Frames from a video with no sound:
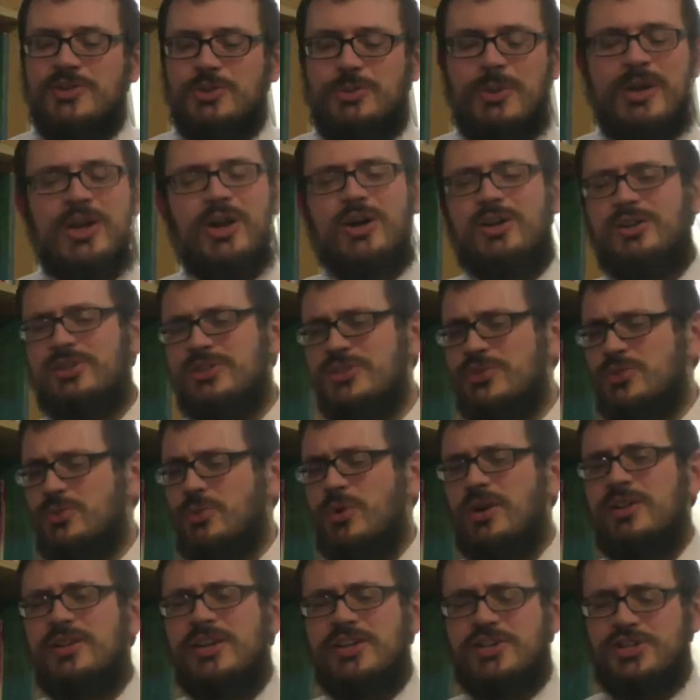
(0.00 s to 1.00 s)
So my oldest
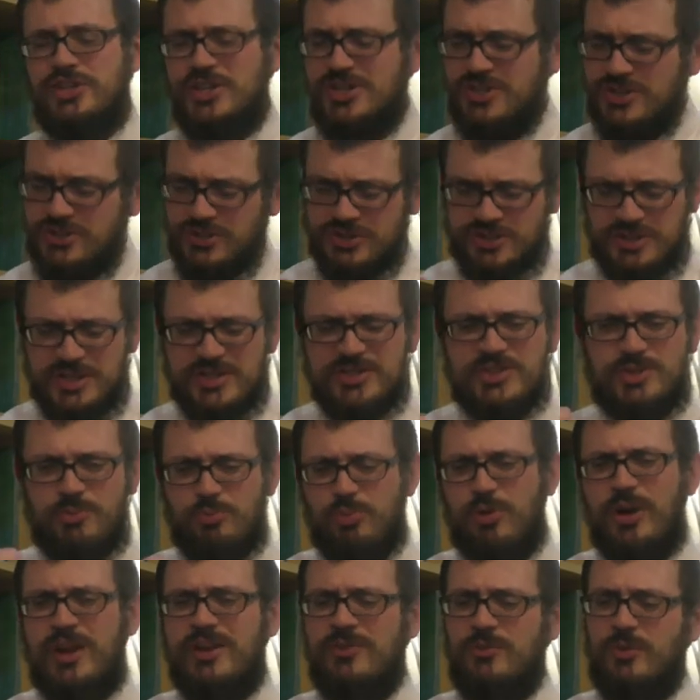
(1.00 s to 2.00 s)
one, she's the
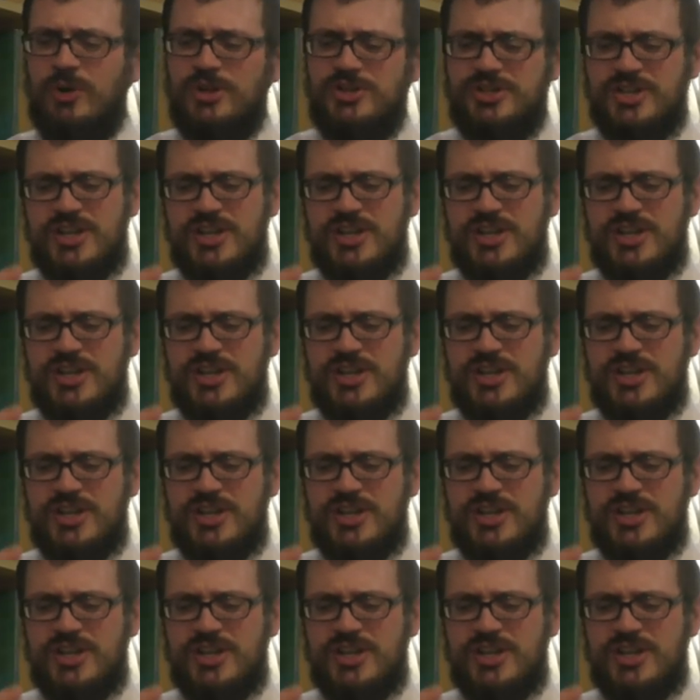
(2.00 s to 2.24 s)
brave one.